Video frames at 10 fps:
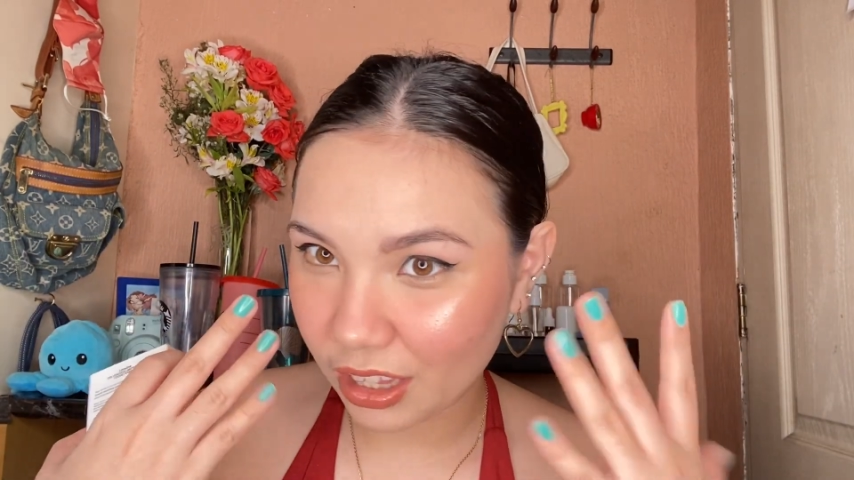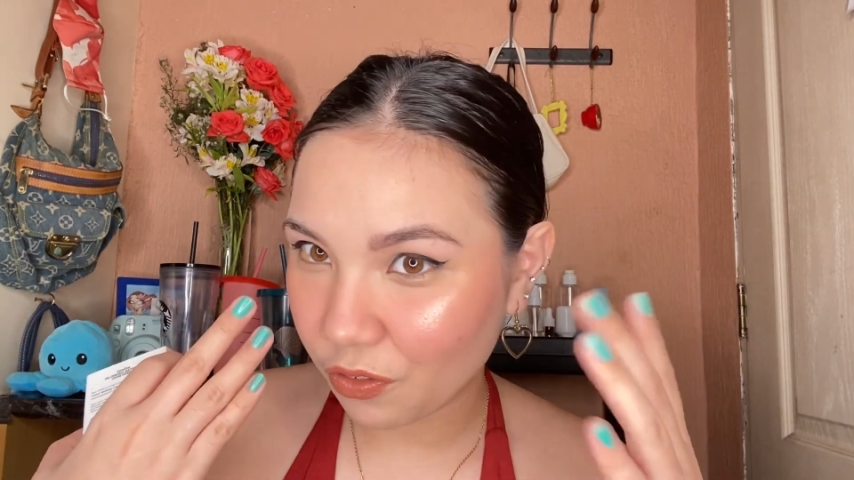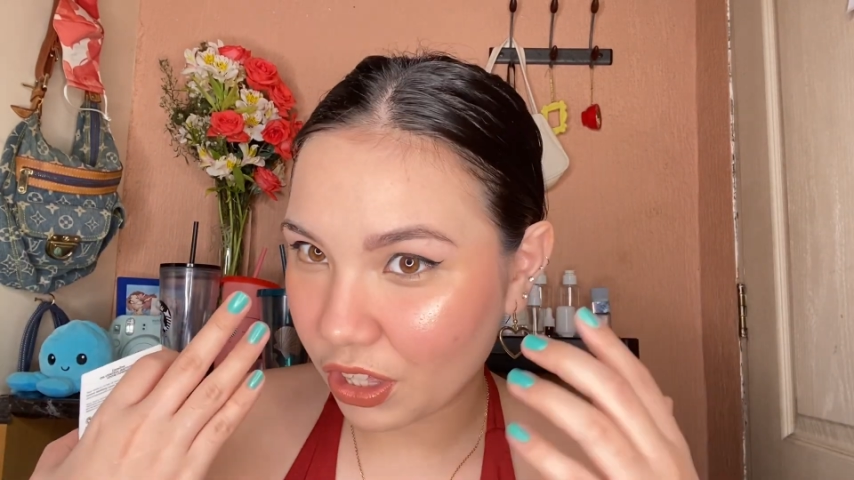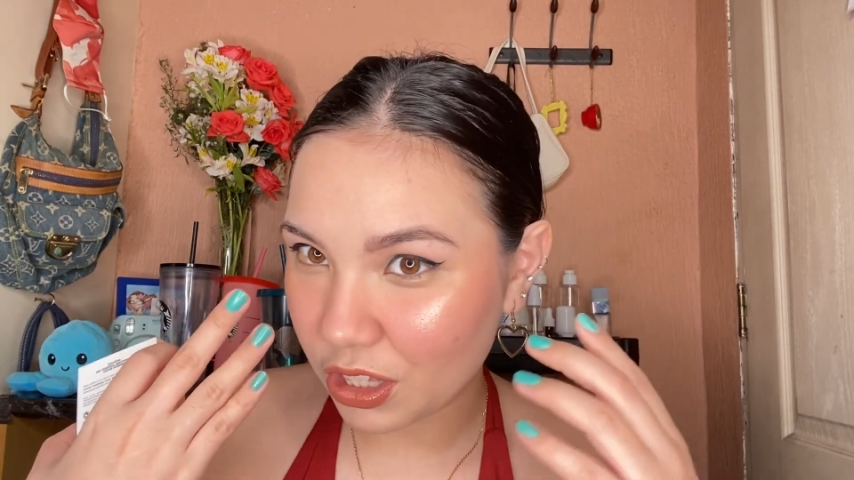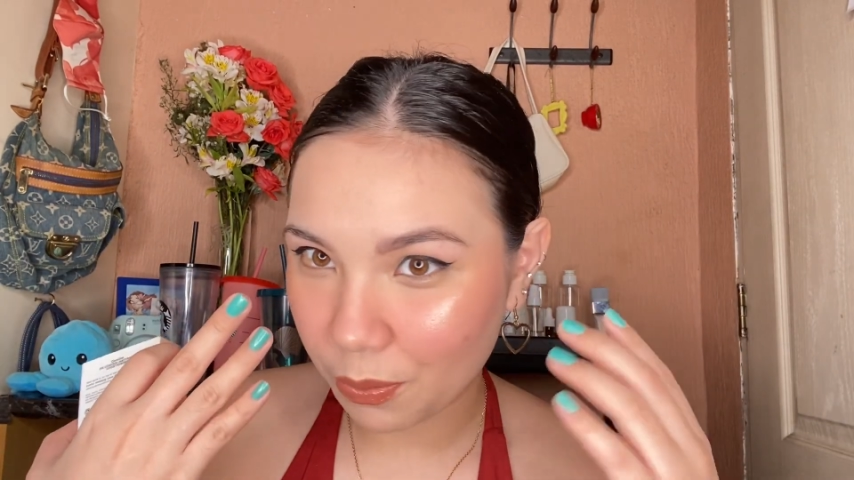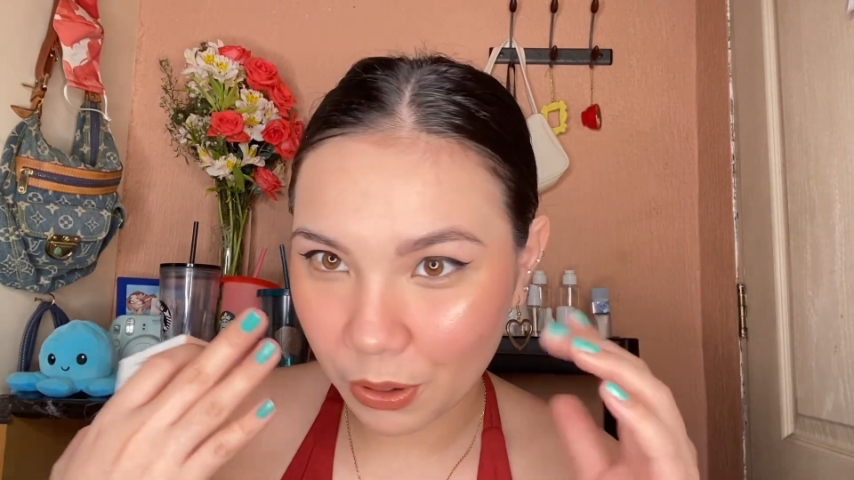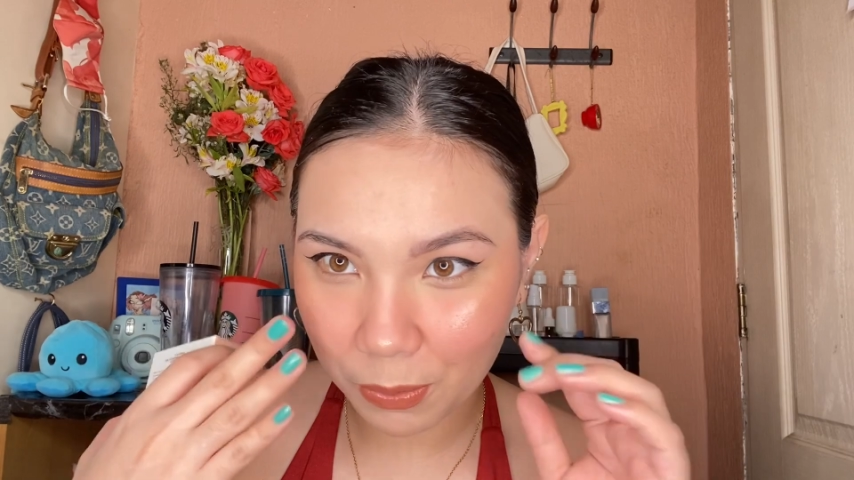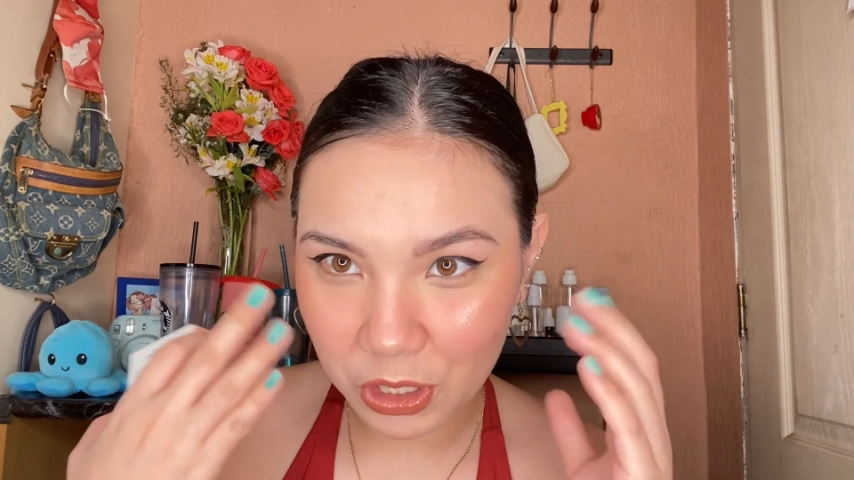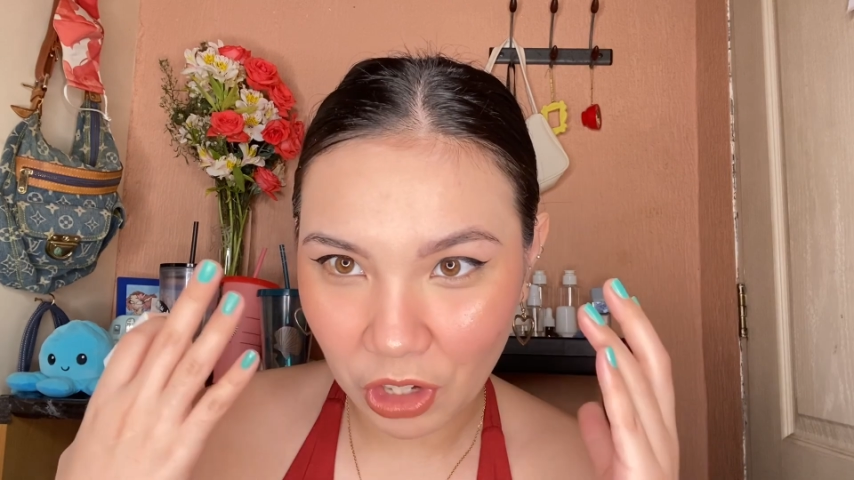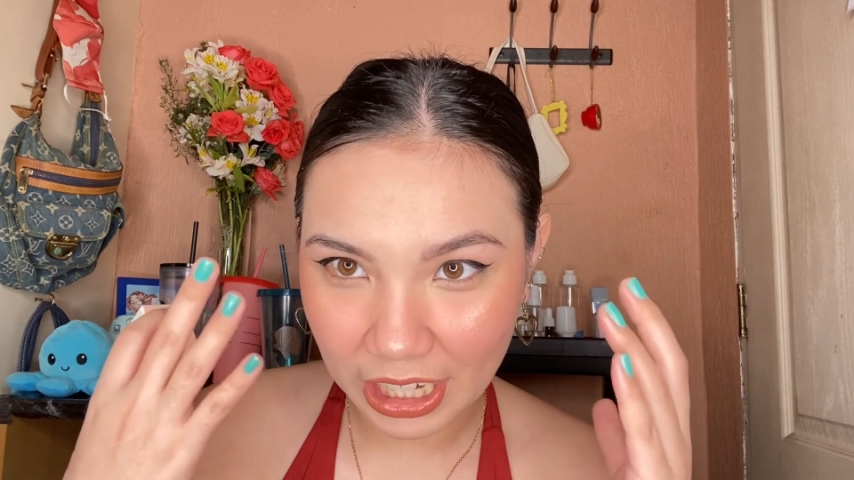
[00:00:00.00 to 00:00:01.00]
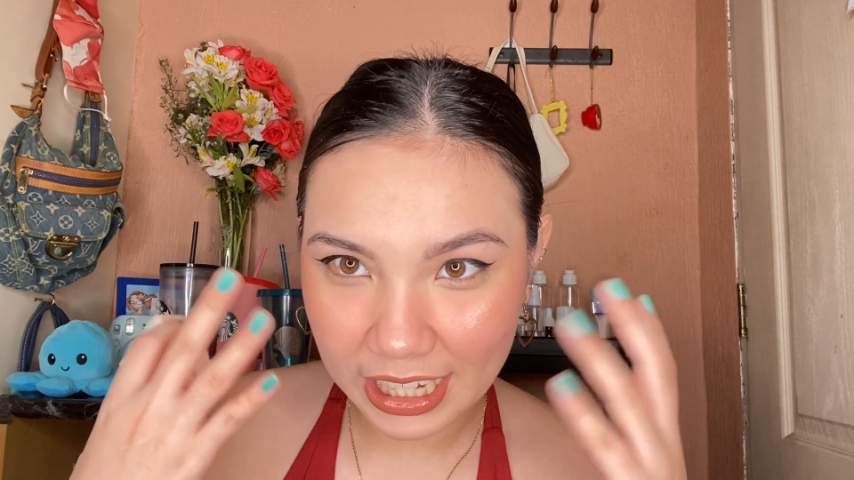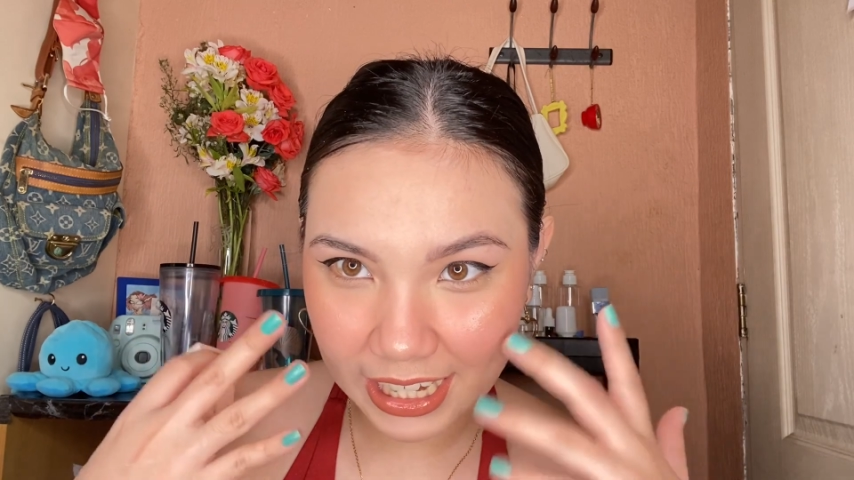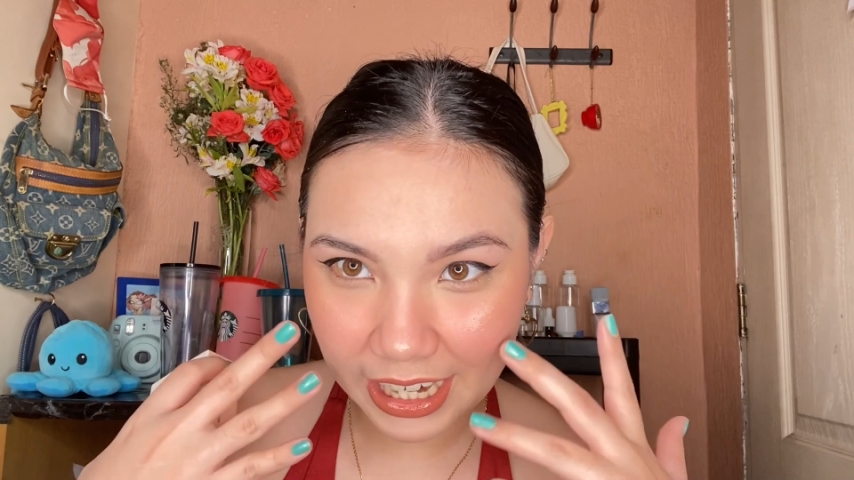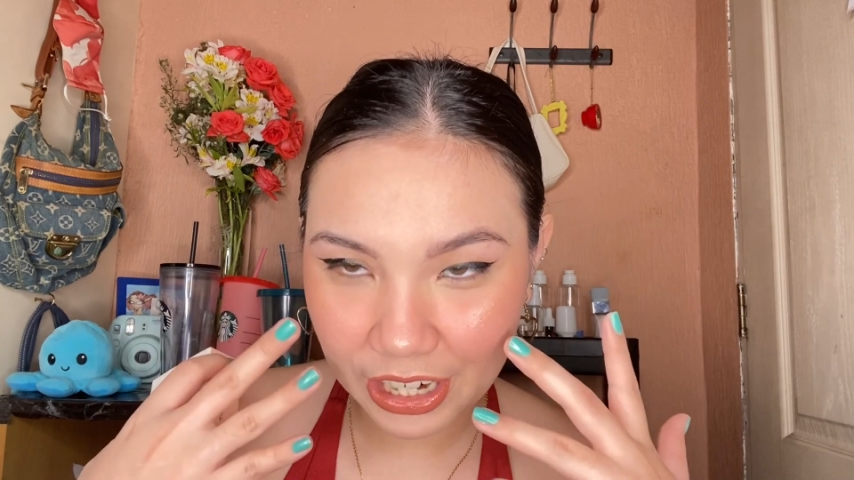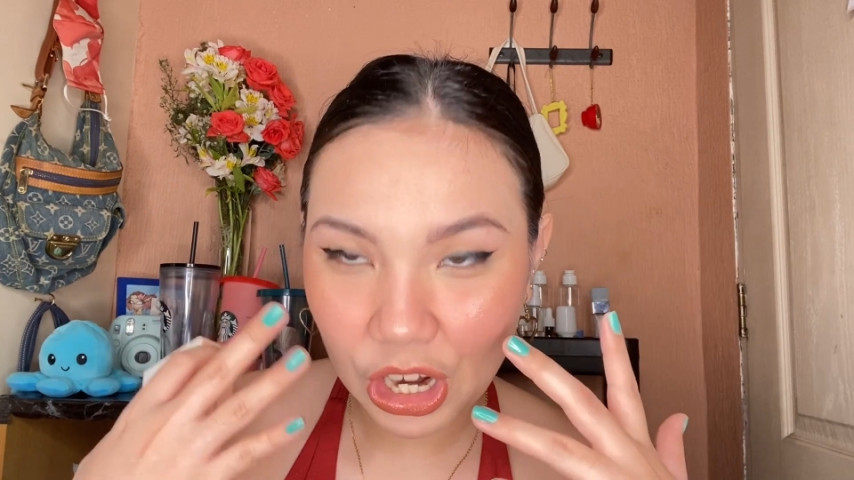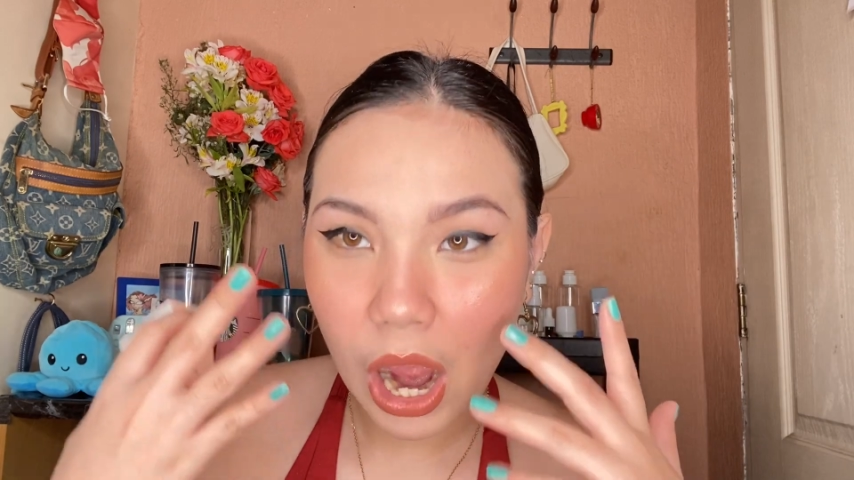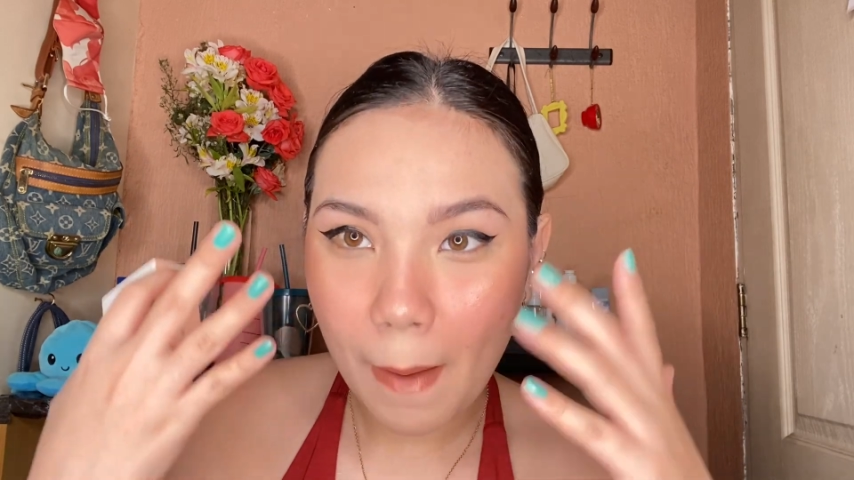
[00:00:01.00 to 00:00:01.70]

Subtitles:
defeats the purpose right here.